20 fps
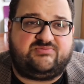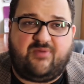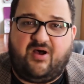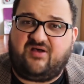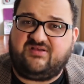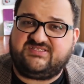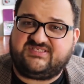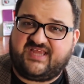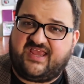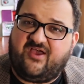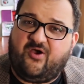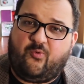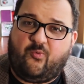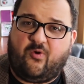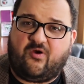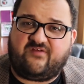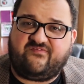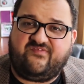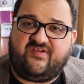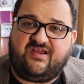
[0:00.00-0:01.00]
small-scale
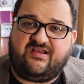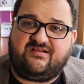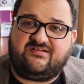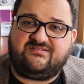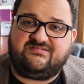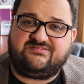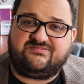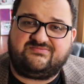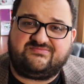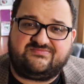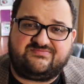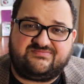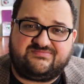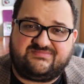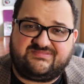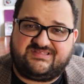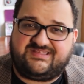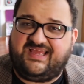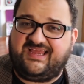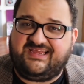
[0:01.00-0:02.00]
warfare
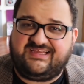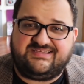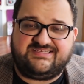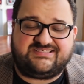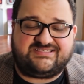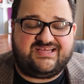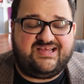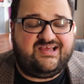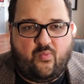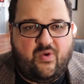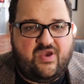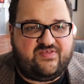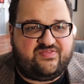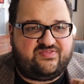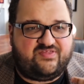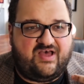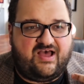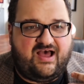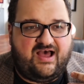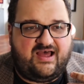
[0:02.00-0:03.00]
things
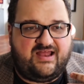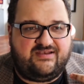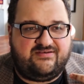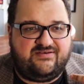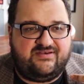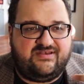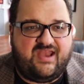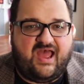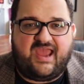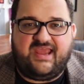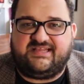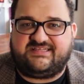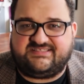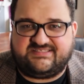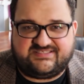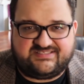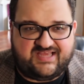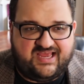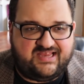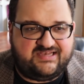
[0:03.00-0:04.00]
with
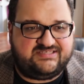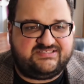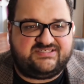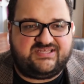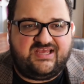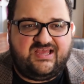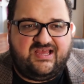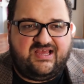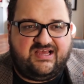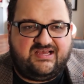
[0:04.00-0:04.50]
knights and